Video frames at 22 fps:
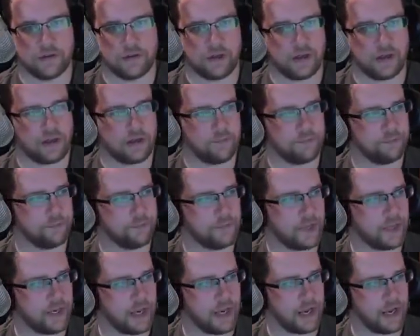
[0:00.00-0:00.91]
And
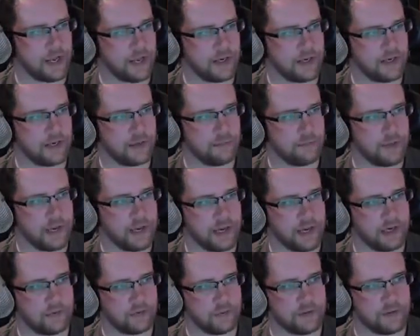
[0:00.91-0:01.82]
I ended up
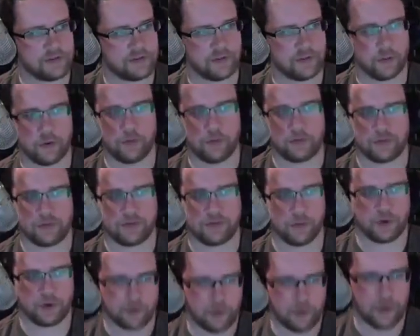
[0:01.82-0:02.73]
paying with
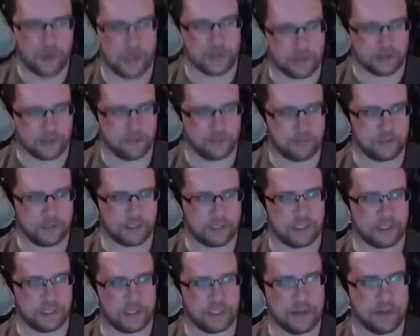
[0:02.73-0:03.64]
store credit
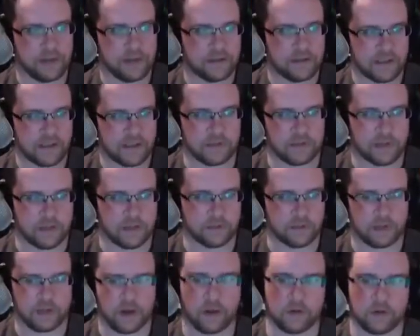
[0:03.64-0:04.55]
completely
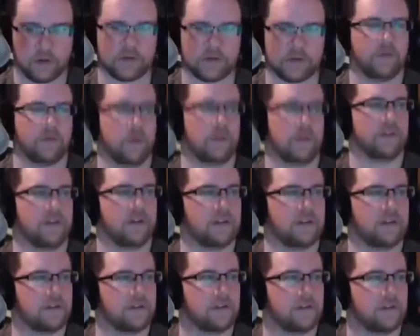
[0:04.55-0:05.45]

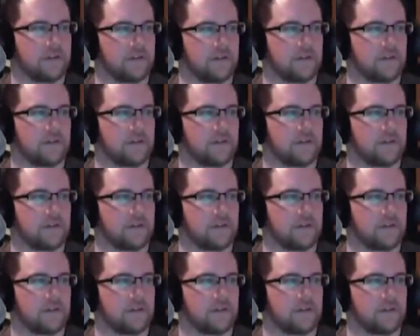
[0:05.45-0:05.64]
$73.40